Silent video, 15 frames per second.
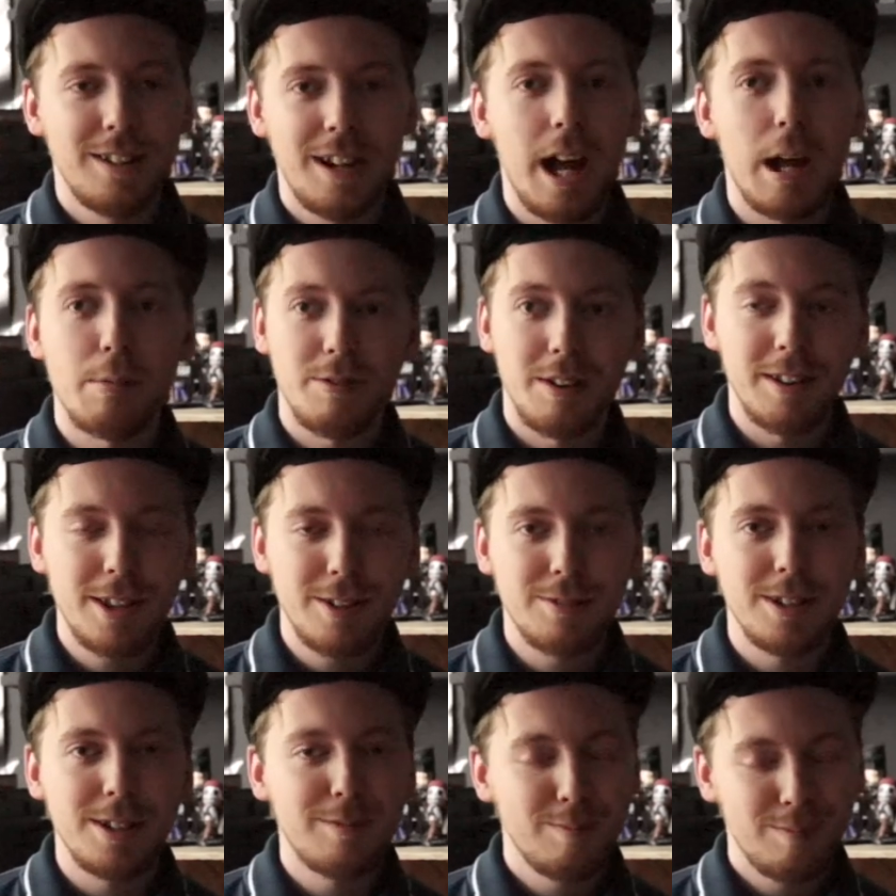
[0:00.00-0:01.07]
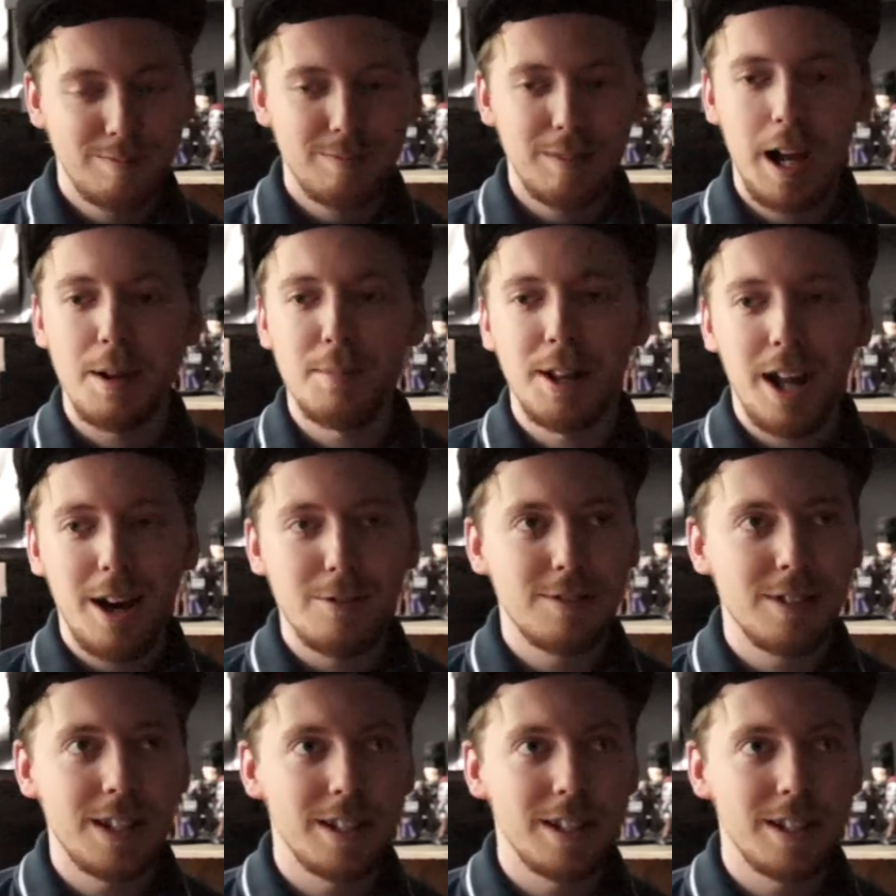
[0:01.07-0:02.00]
I'm 23, I'm allowed